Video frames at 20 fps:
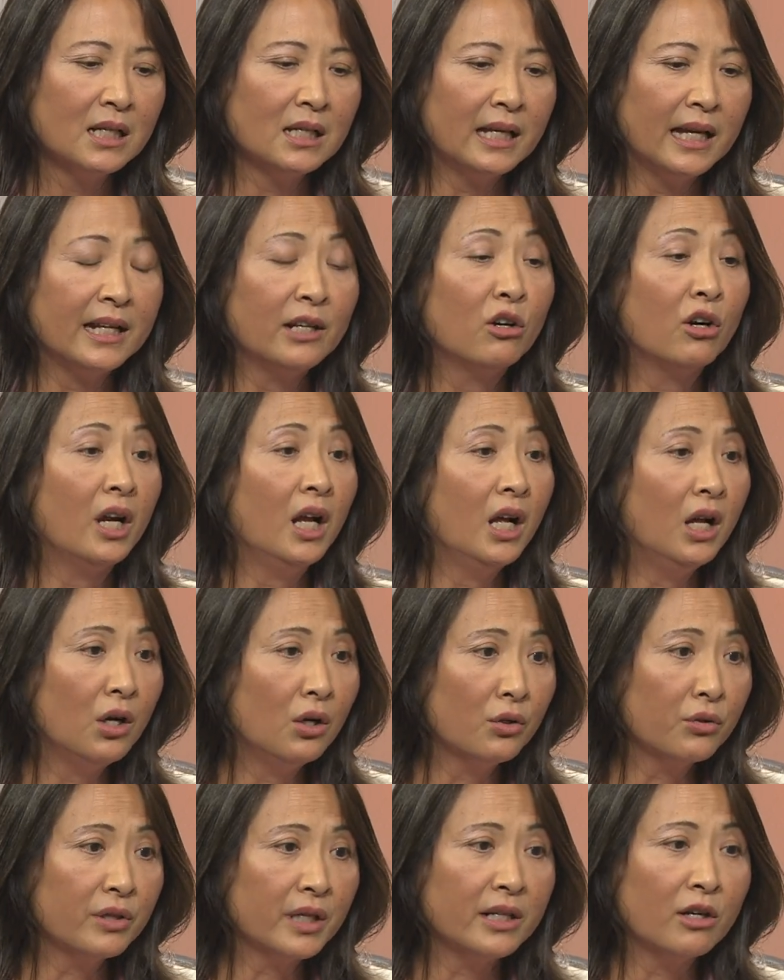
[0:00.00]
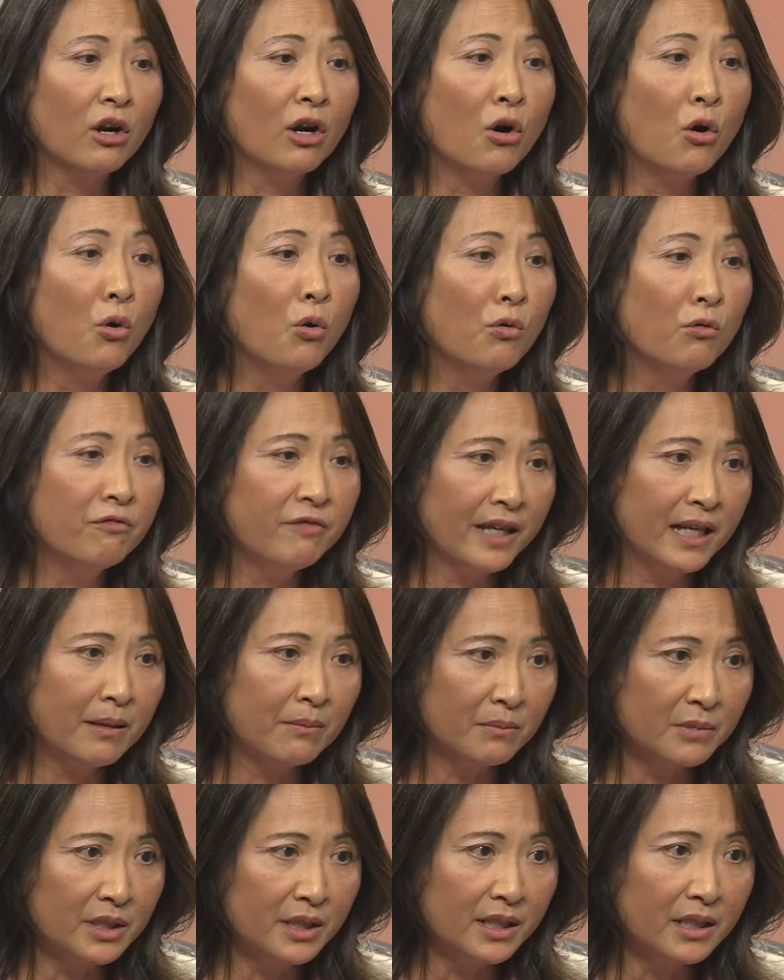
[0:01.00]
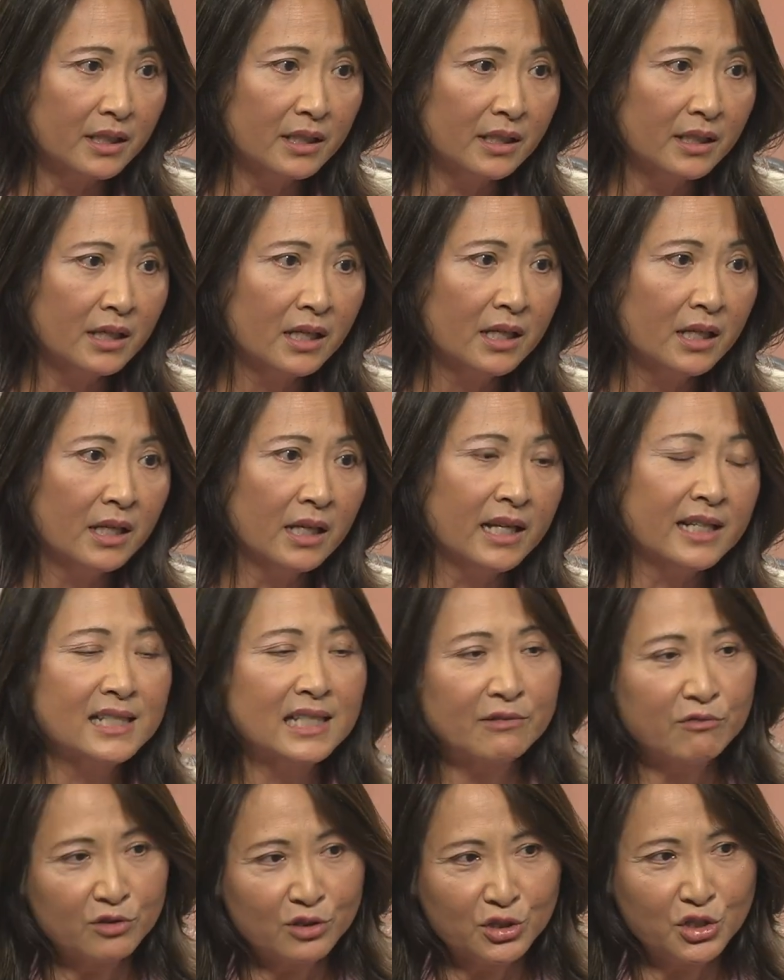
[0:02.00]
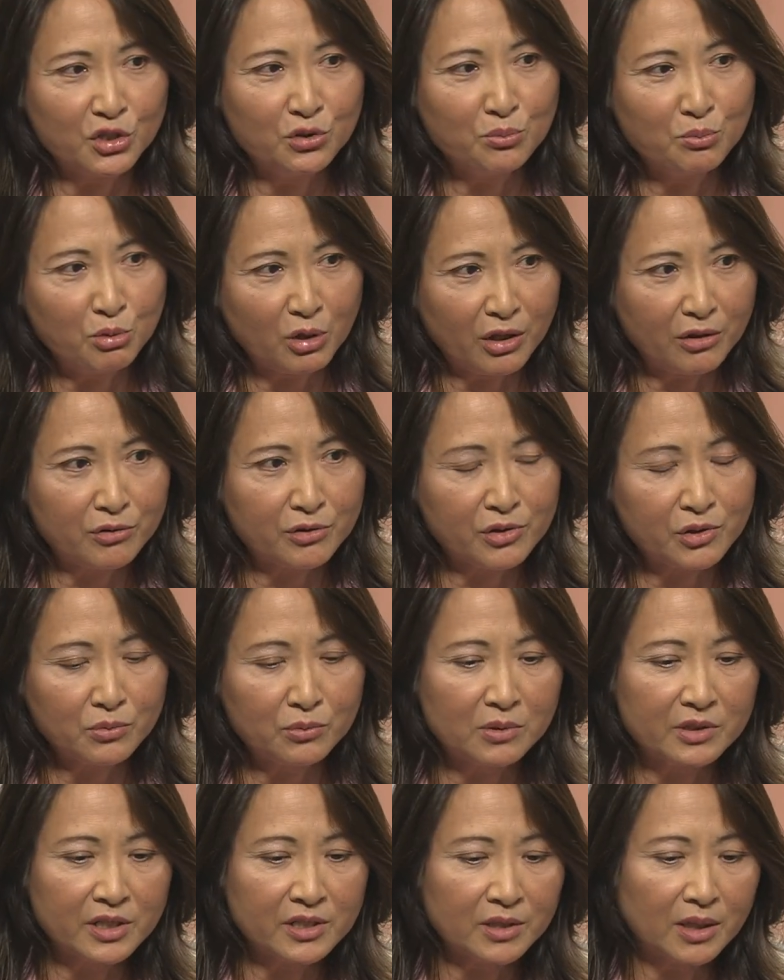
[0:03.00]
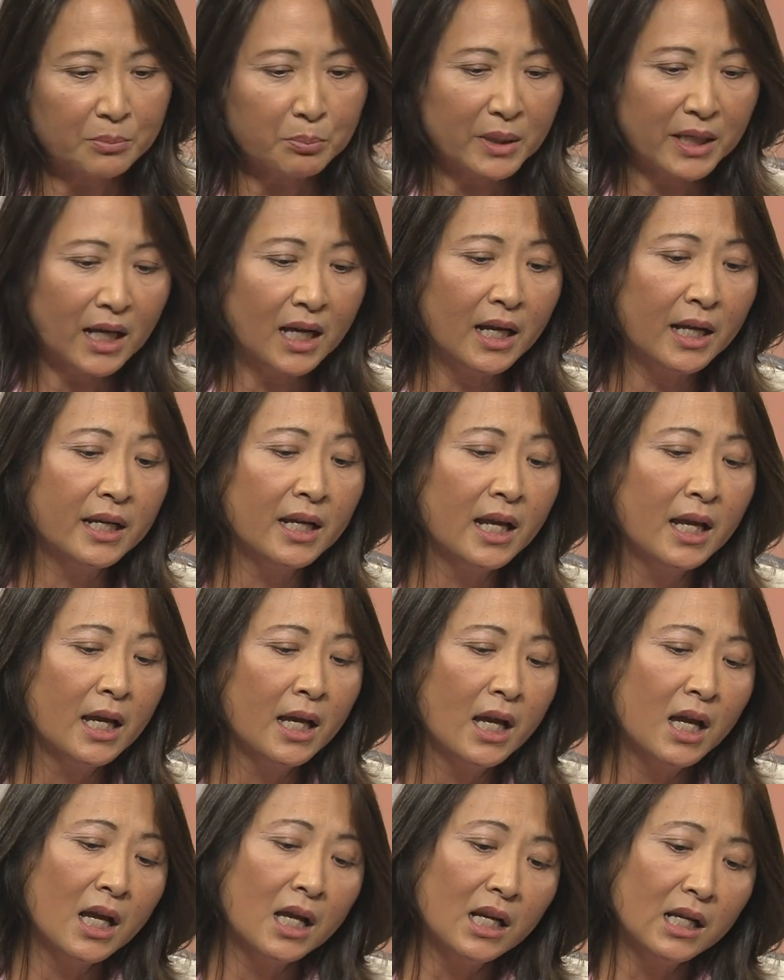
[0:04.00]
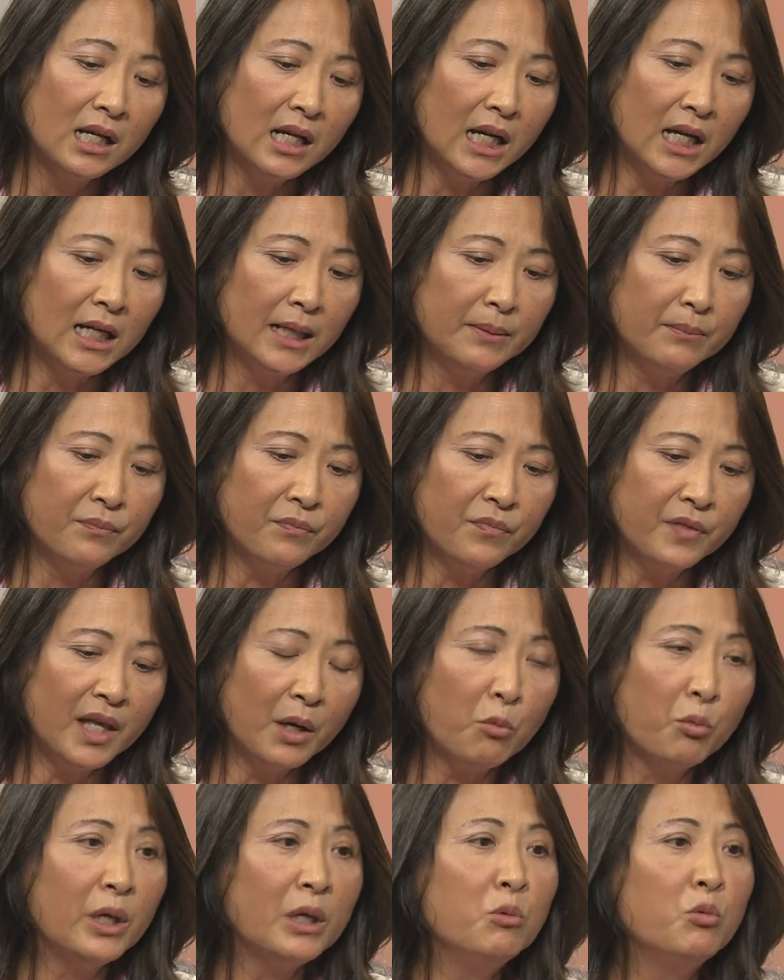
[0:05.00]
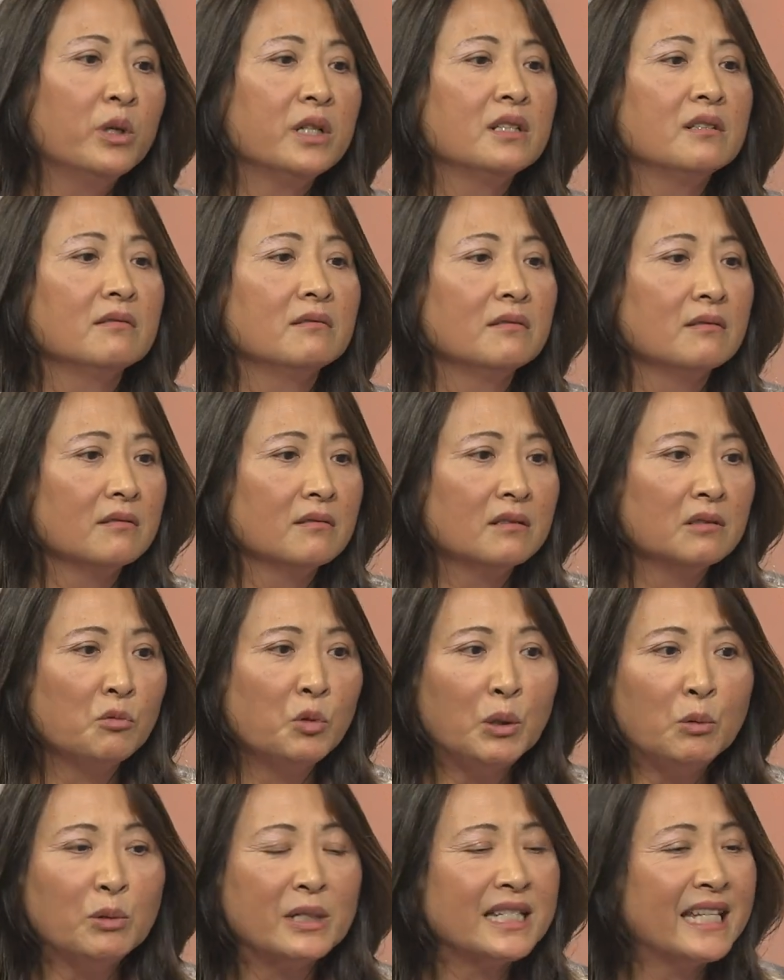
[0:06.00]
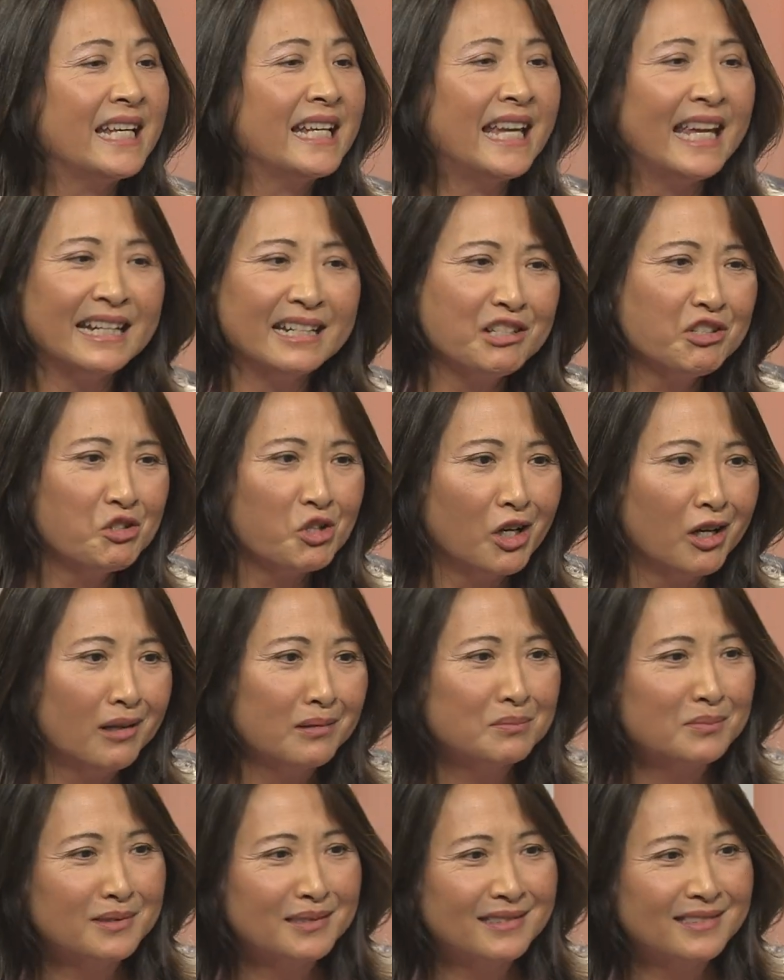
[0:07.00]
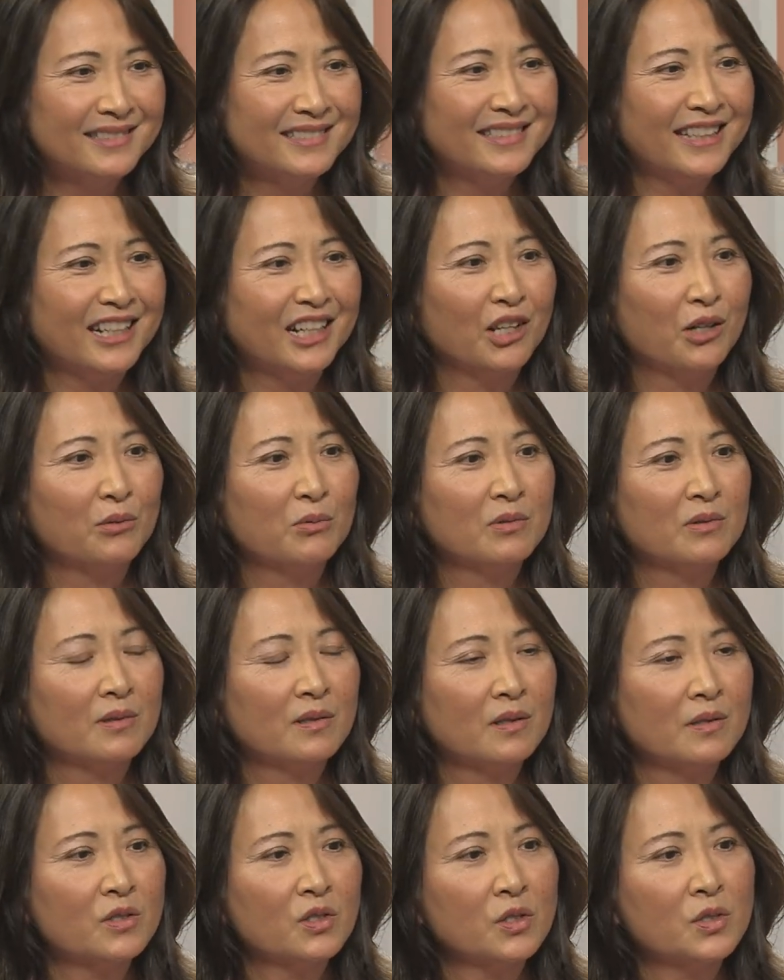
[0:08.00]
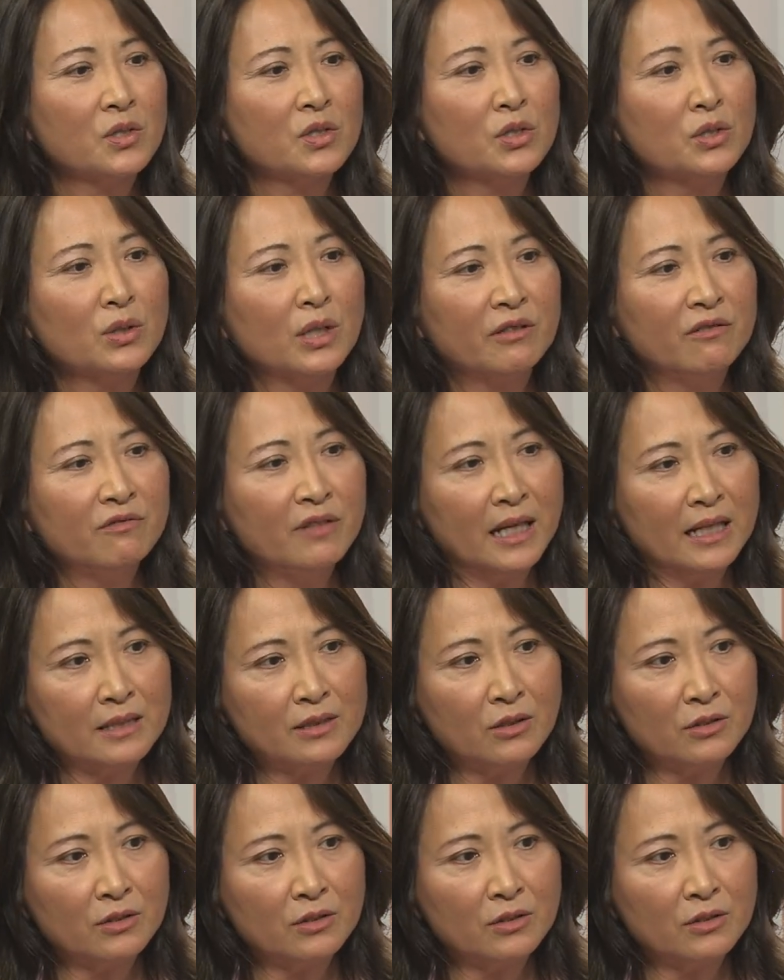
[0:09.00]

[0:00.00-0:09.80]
and our health and our whole family, except for the two brothers who were stuck behind, um, that we would, we would take any job you know, mm -hmm. just to advance